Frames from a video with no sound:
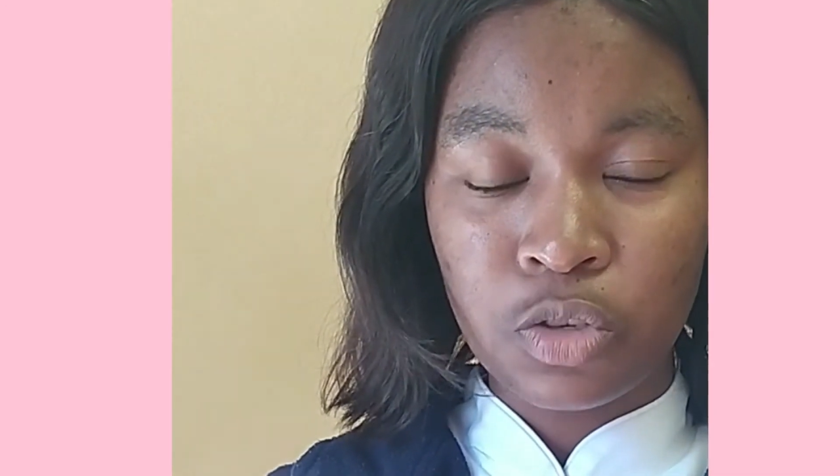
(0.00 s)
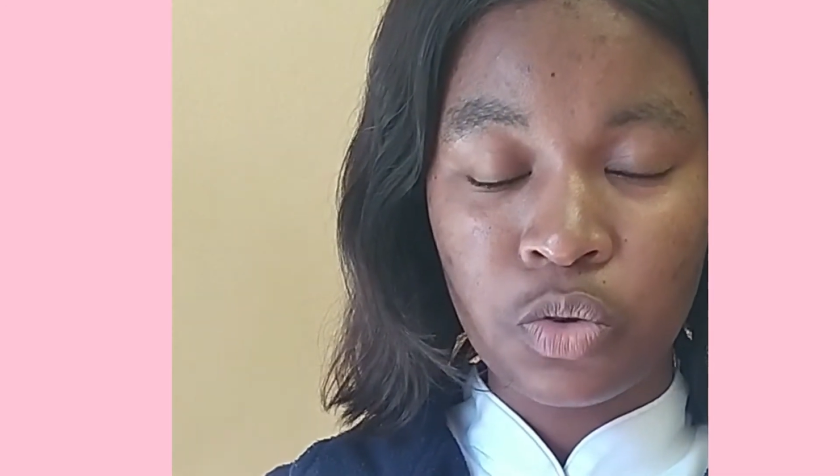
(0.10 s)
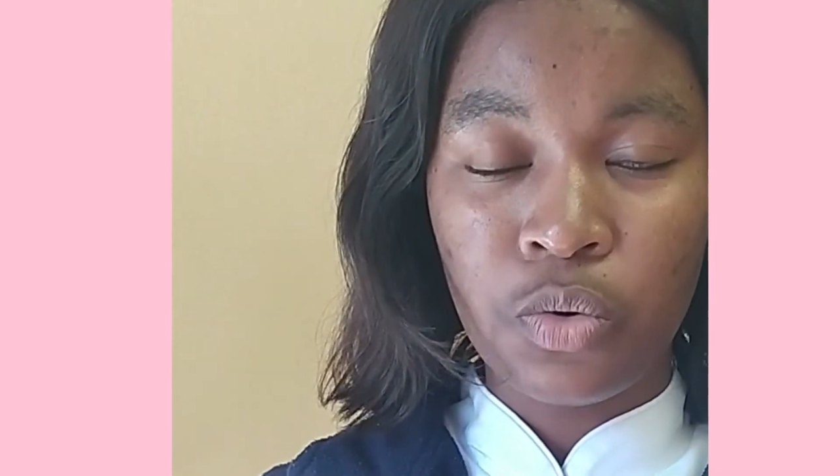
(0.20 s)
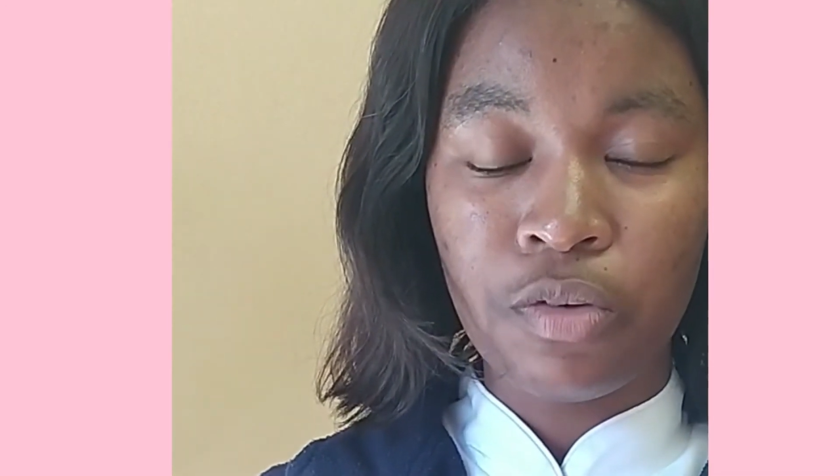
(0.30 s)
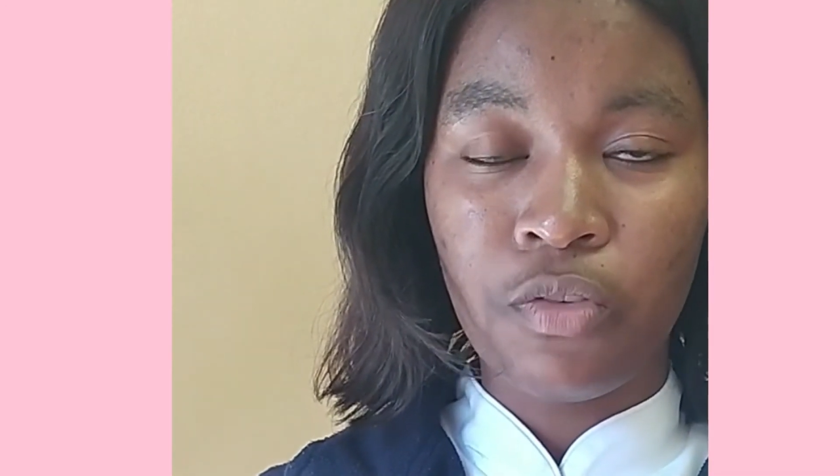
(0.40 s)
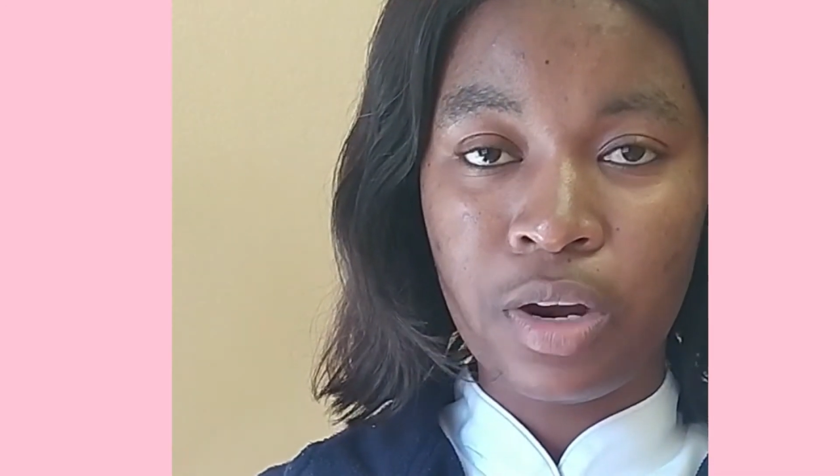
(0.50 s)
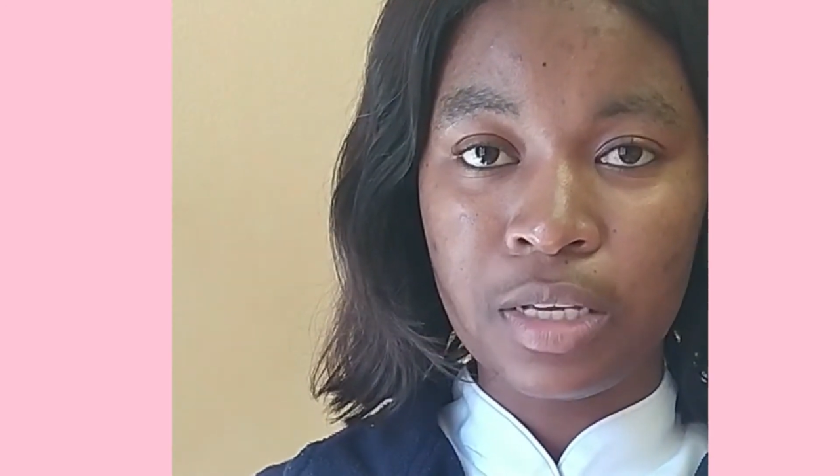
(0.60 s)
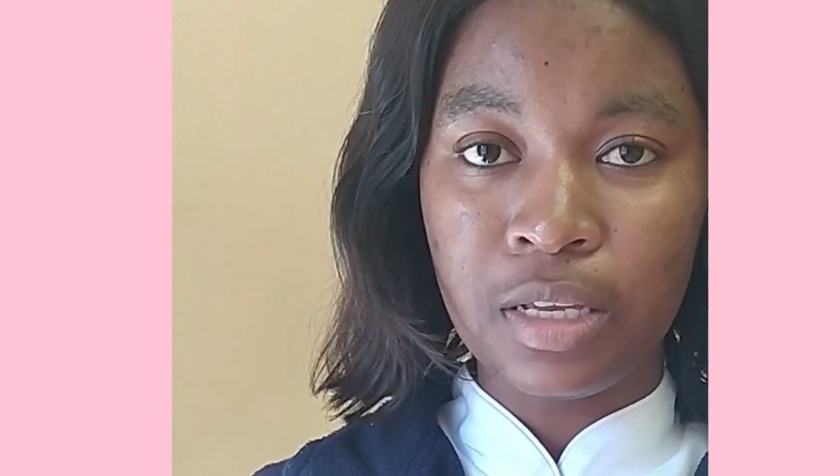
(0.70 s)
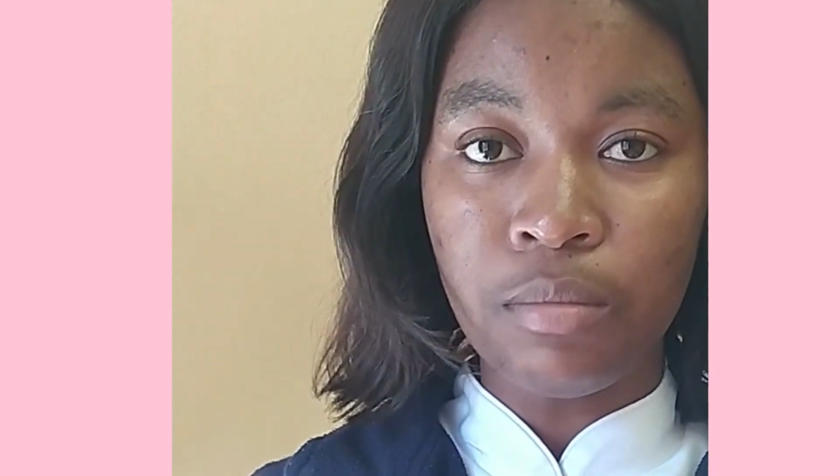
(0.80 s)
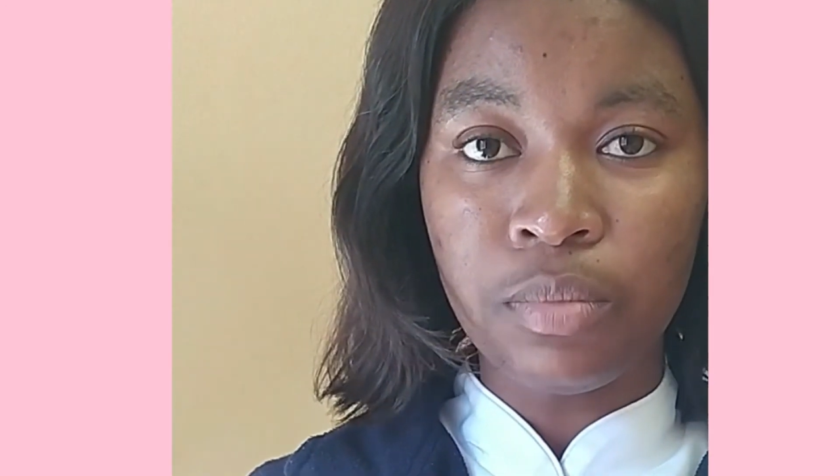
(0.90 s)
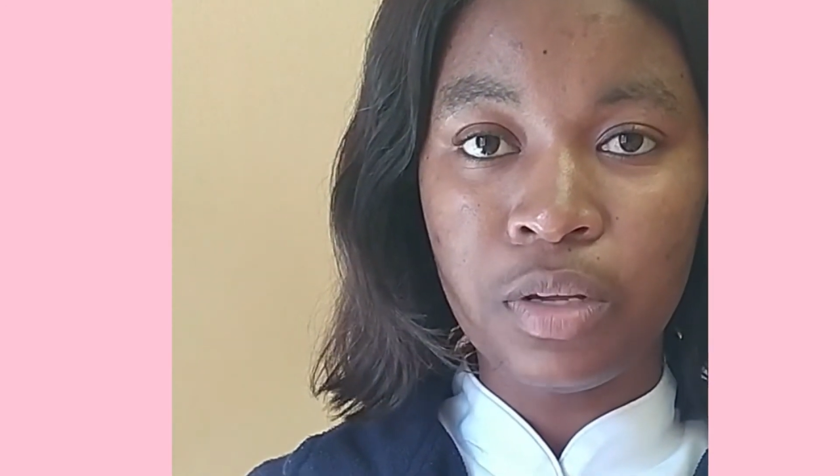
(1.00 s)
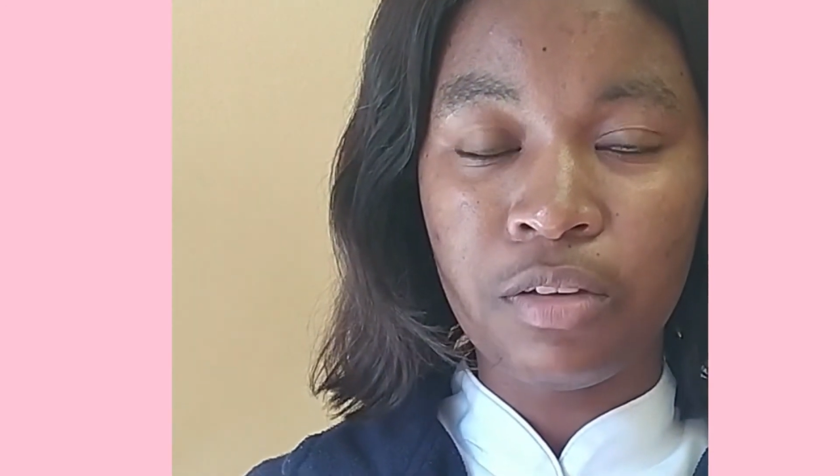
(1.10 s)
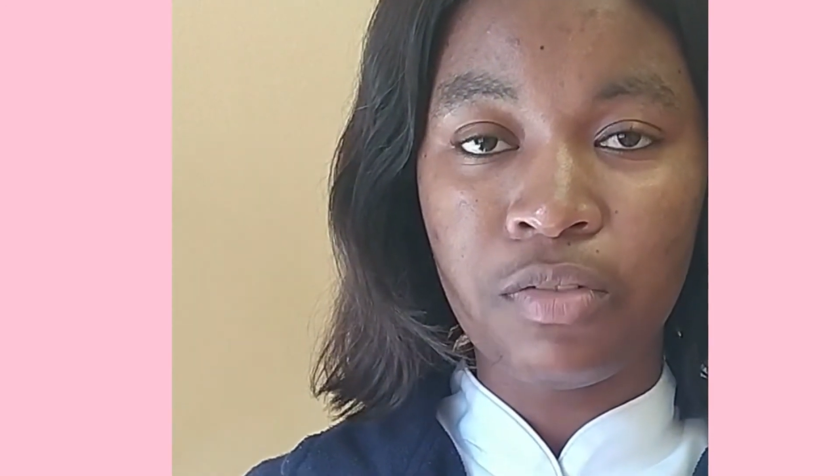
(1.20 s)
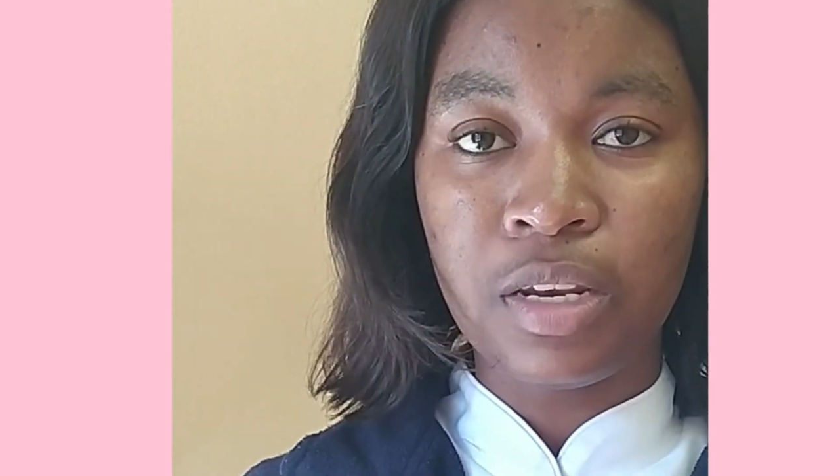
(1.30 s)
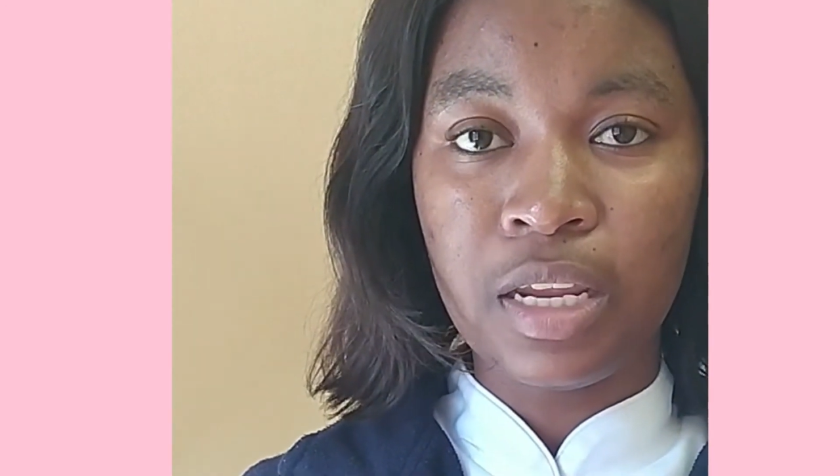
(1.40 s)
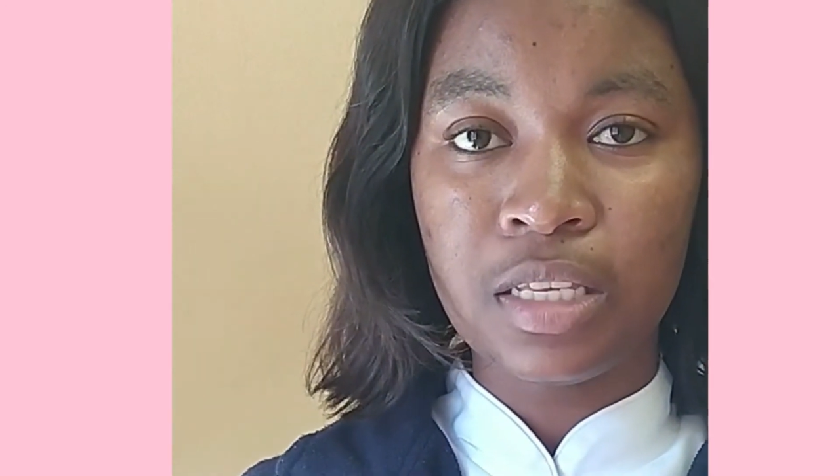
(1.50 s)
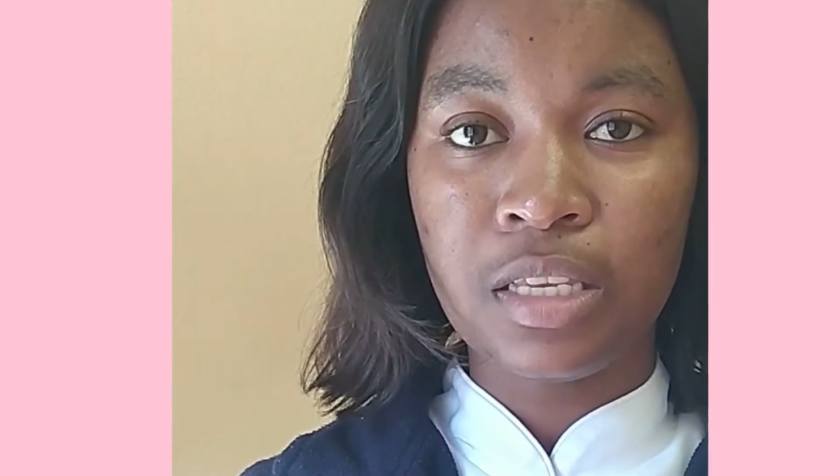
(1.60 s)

So for example, if in